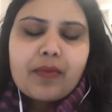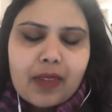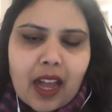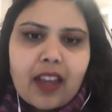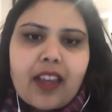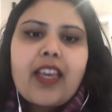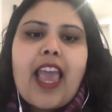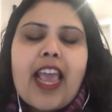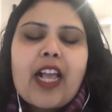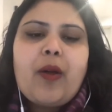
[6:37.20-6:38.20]
I
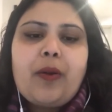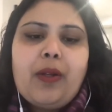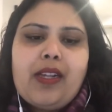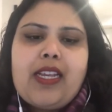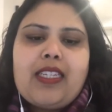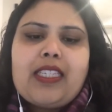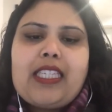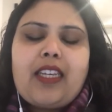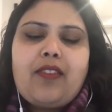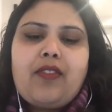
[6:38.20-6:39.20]
echo
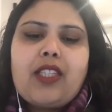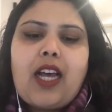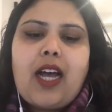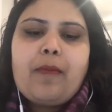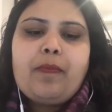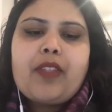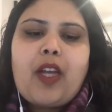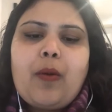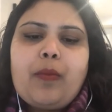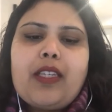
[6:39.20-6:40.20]
Div's um,
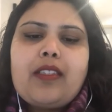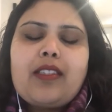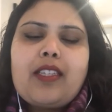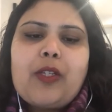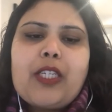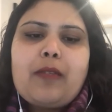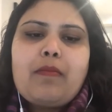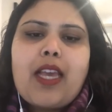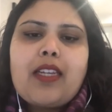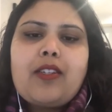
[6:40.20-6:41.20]
comments that she's
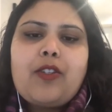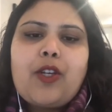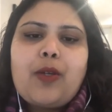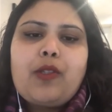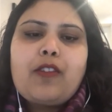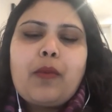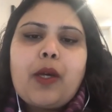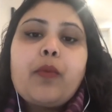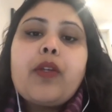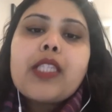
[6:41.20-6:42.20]
made in terms of
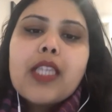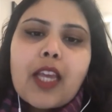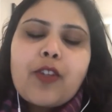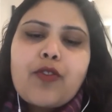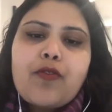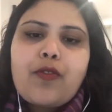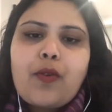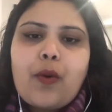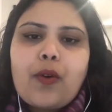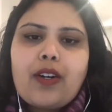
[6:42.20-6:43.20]
my appreciation
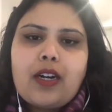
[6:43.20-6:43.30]
for